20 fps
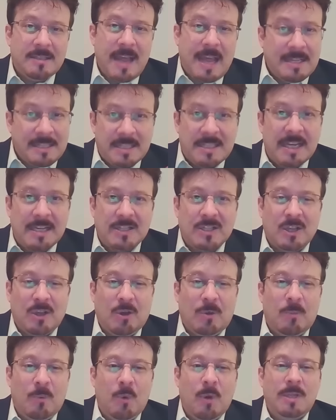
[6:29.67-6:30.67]
and 6
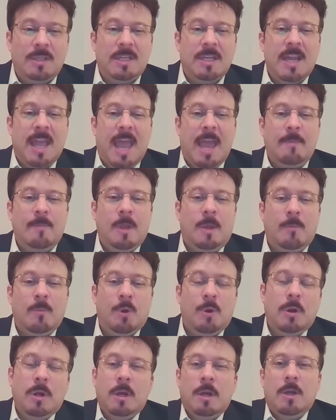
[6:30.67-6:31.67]
little points in game
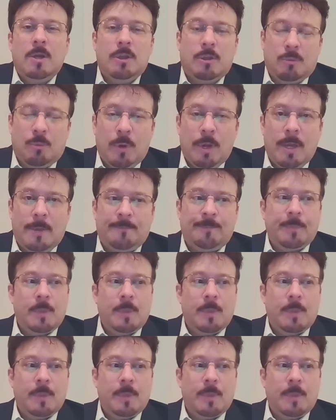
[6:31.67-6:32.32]
number 3.